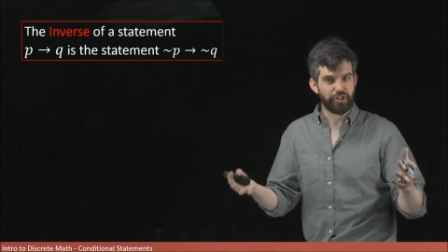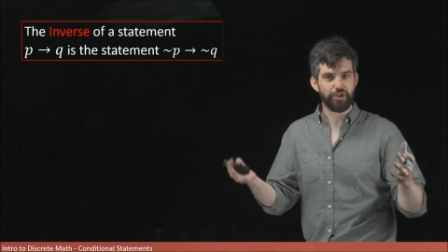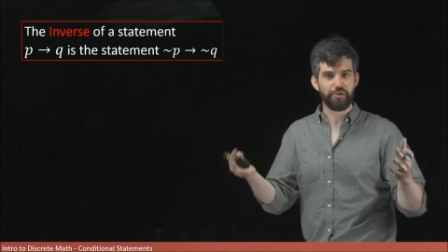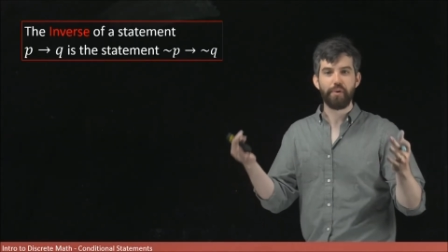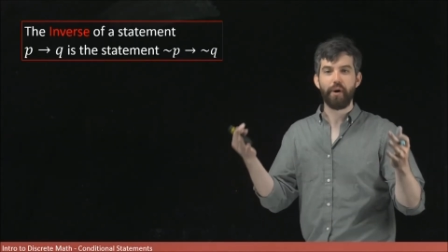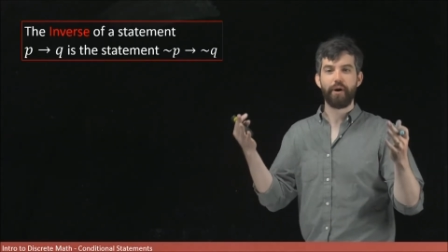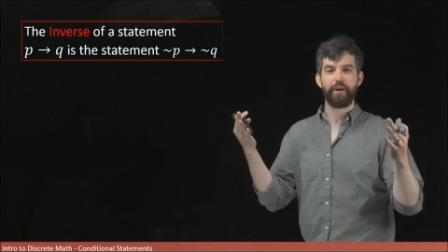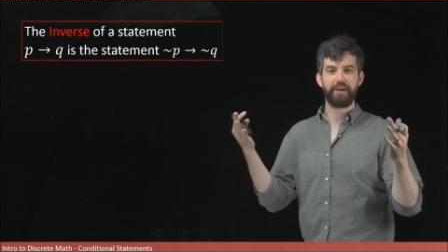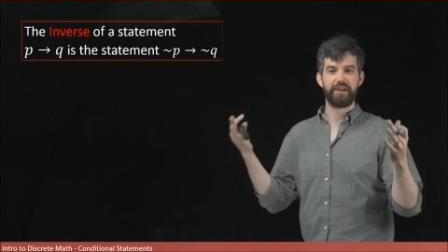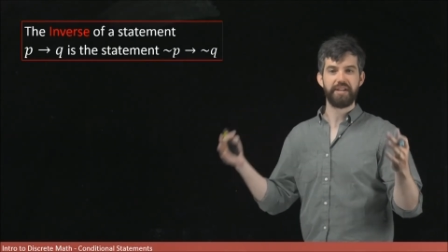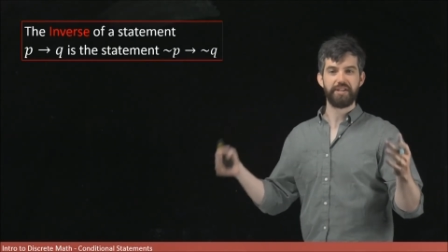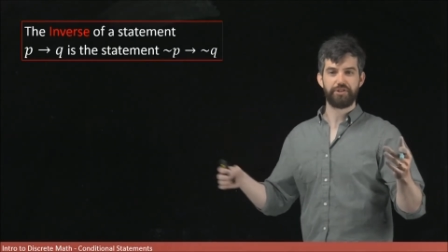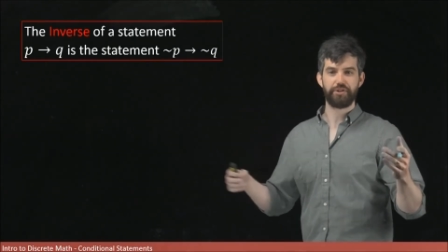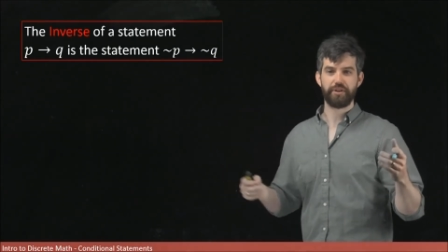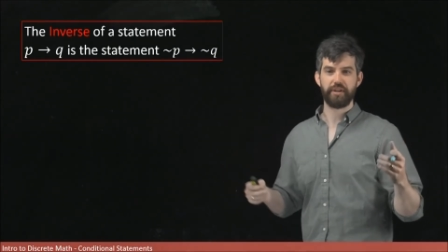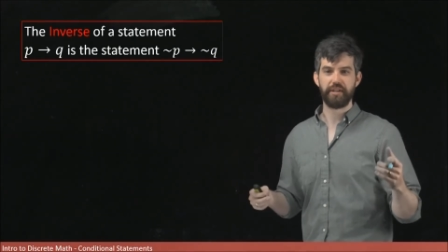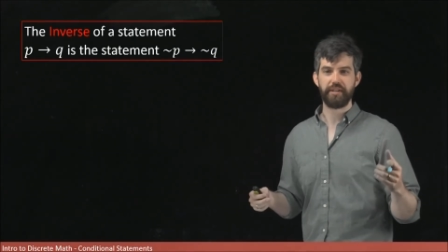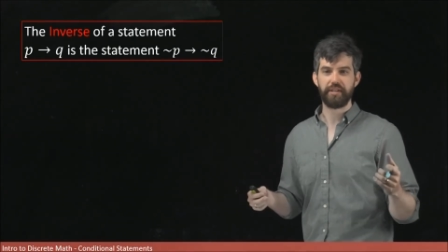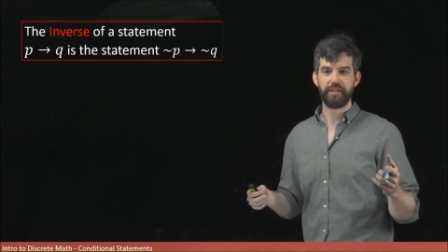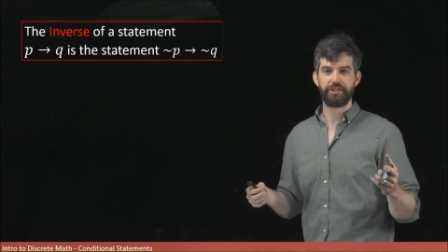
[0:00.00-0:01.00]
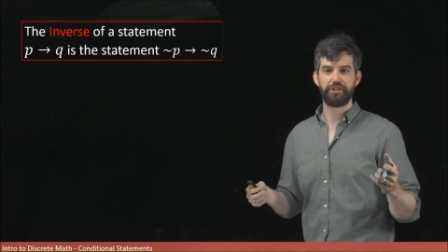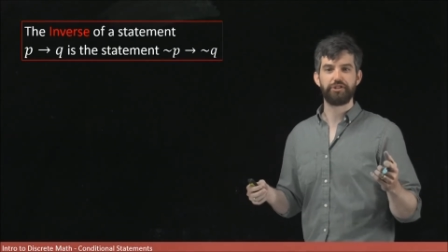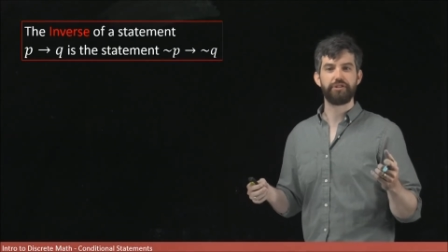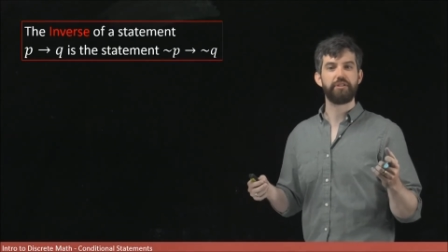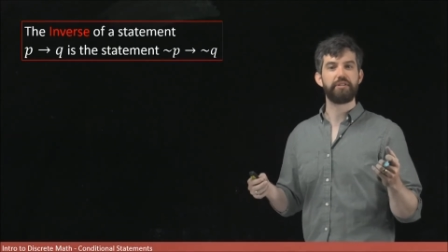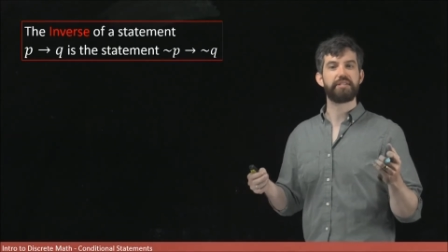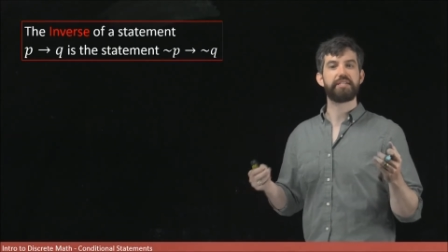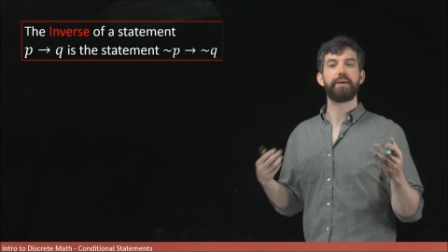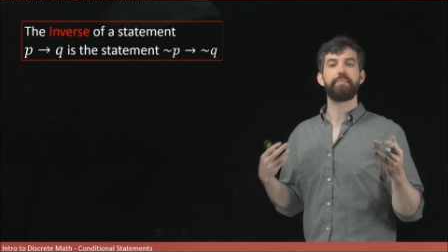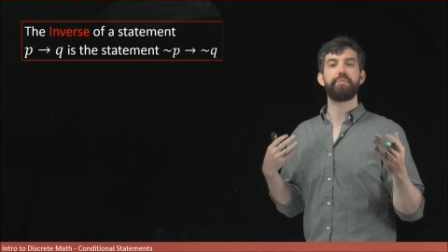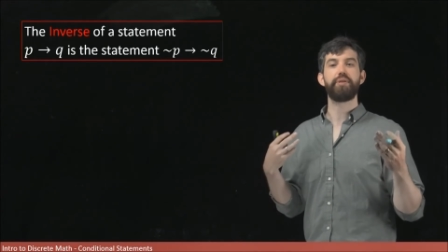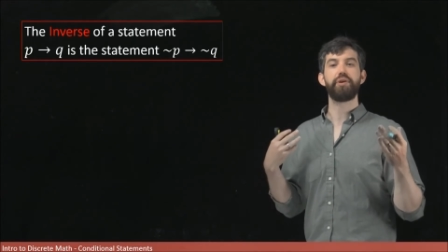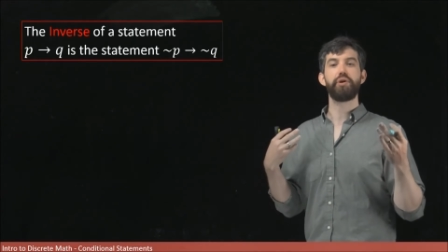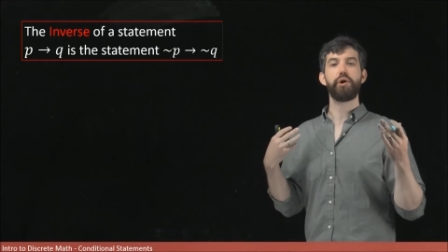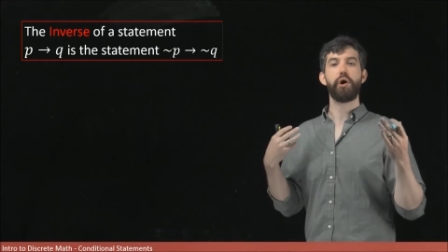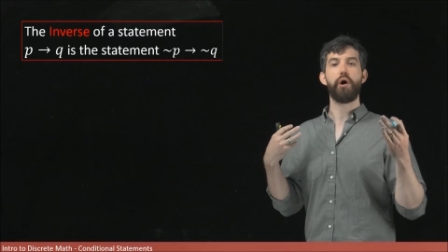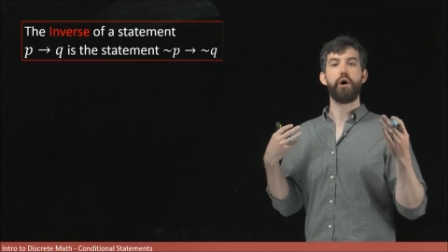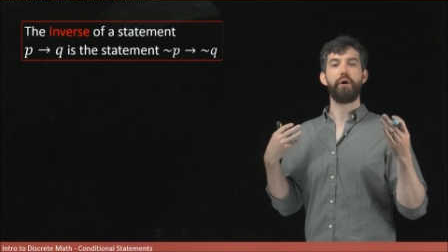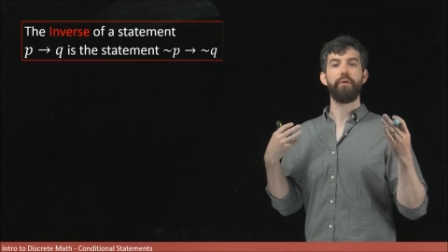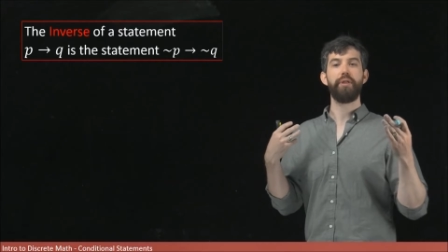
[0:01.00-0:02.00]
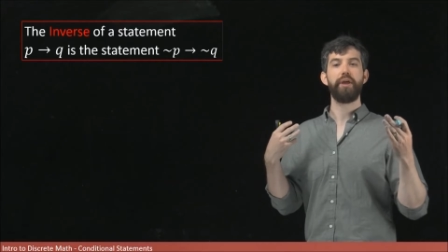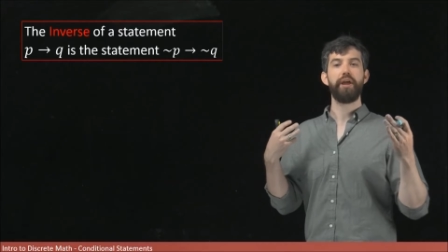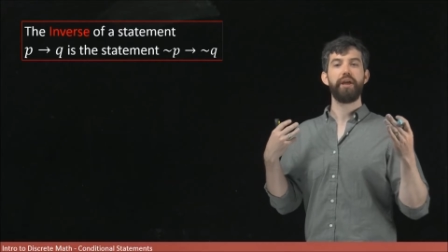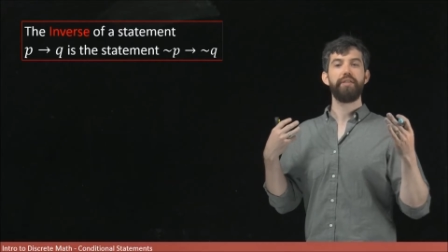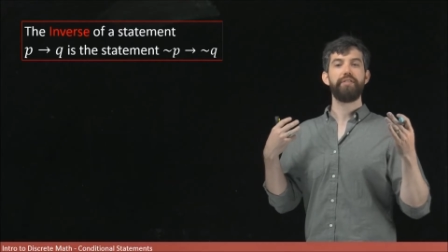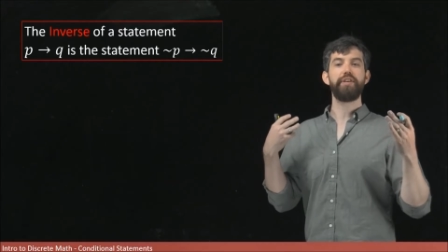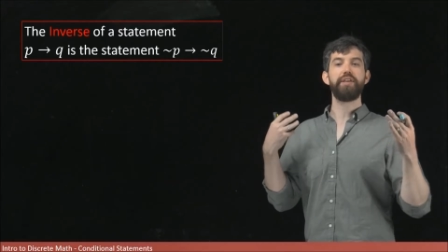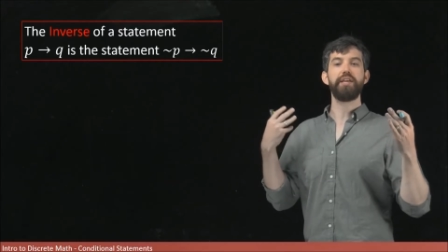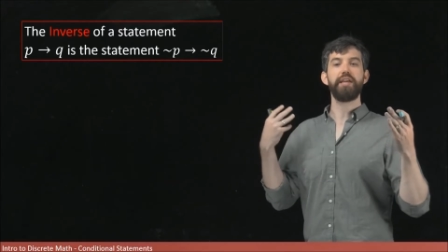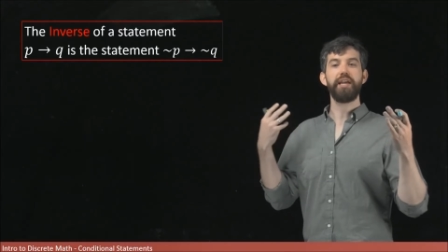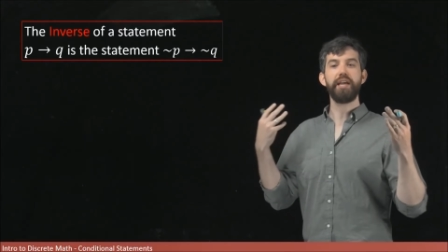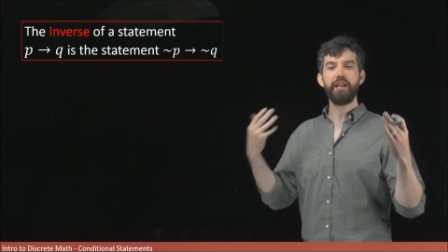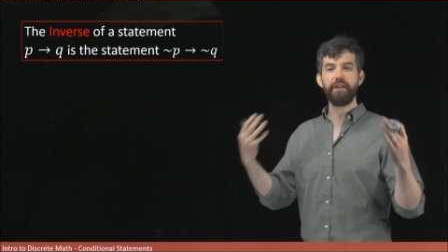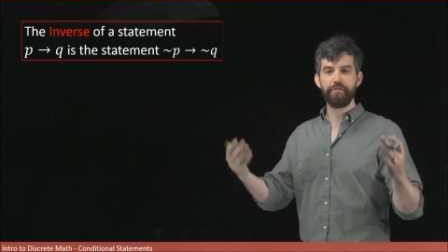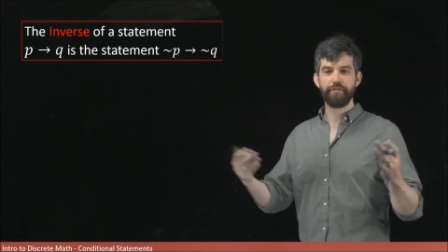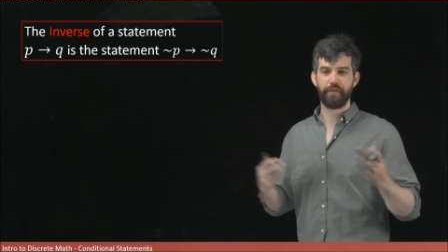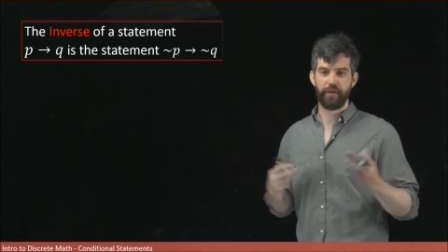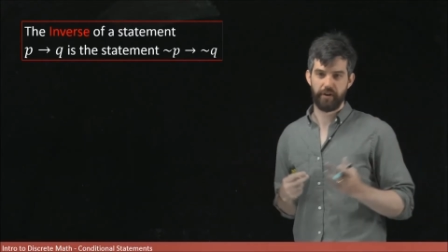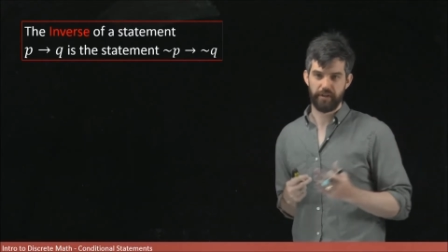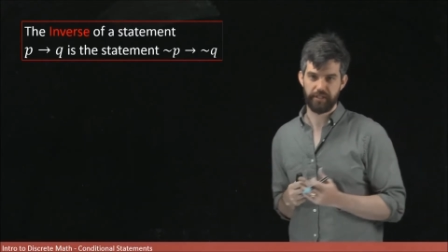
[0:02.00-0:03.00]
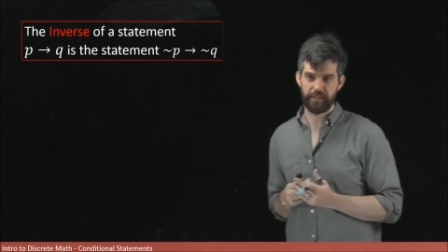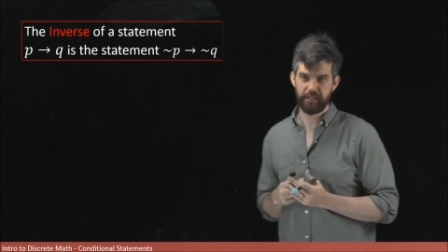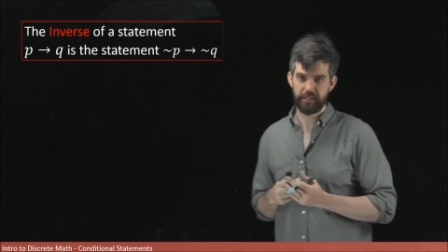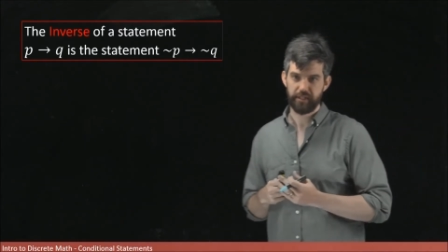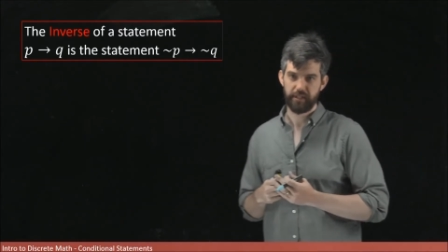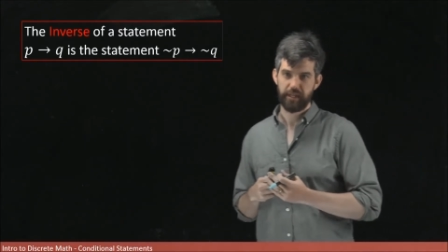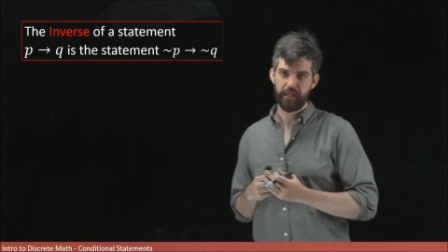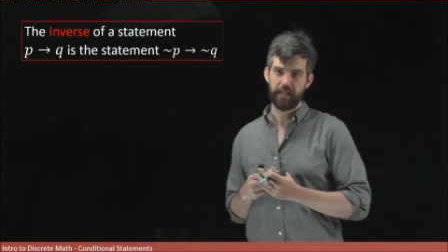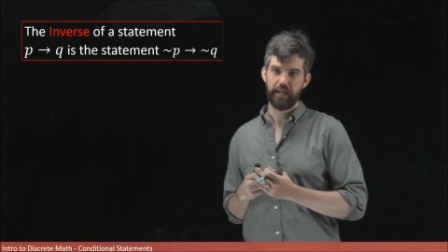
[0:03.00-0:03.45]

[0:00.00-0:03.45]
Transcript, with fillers: to our initial conditional is something called the inverse.